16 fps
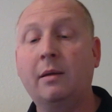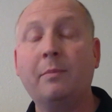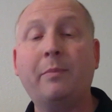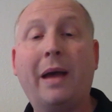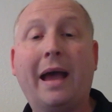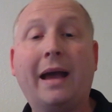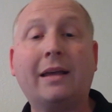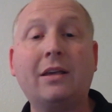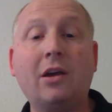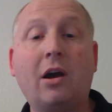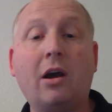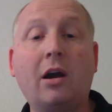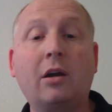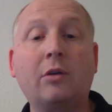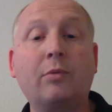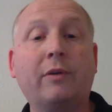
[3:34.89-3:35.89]

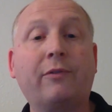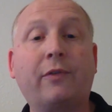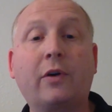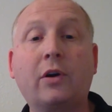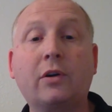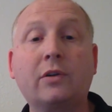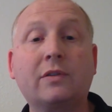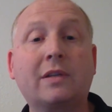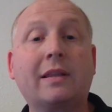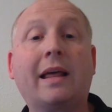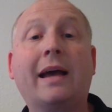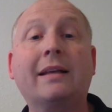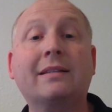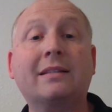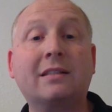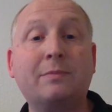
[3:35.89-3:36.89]
Backyard refers to
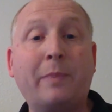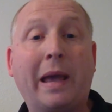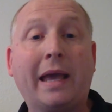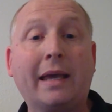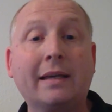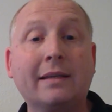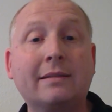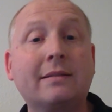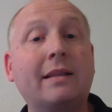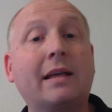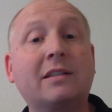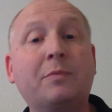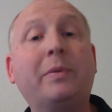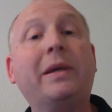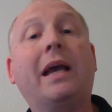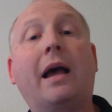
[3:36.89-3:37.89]
that space
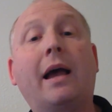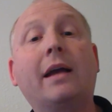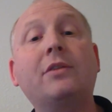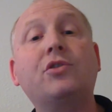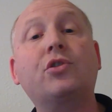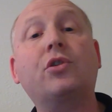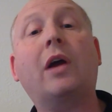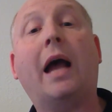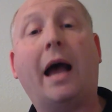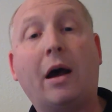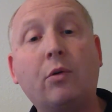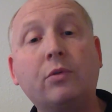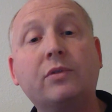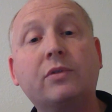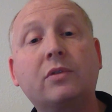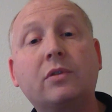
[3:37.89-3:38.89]
that's behind your
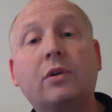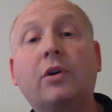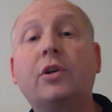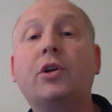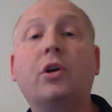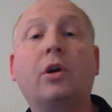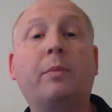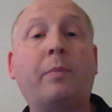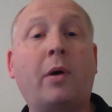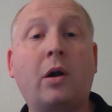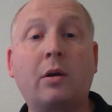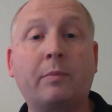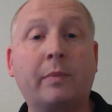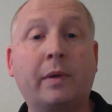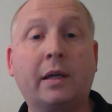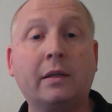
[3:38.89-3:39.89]
house or your
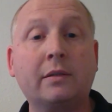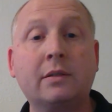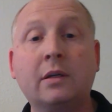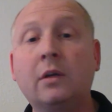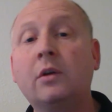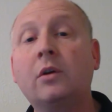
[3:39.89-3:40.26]
apartment